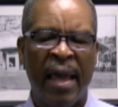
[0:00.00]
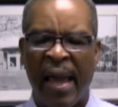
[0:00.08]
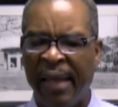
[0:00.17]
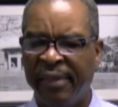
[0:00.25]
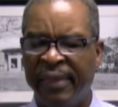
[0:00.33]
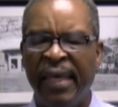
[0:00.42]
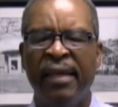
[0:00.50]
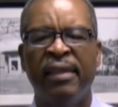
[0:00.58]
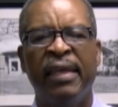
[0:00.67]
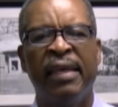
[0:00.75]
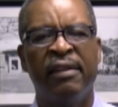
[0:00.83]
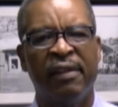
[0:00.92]
I think
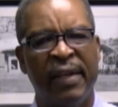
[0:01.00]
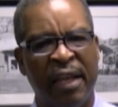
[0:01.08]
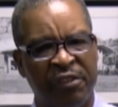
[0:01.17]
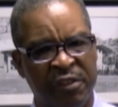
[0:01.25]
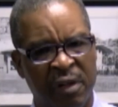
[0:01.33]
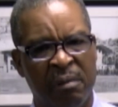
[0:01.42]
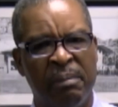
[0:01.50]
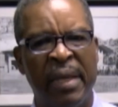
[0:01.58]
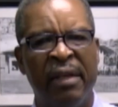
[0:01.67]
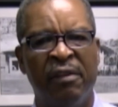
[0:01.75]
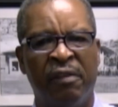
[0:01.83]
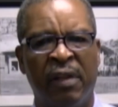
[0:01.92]
the International Men's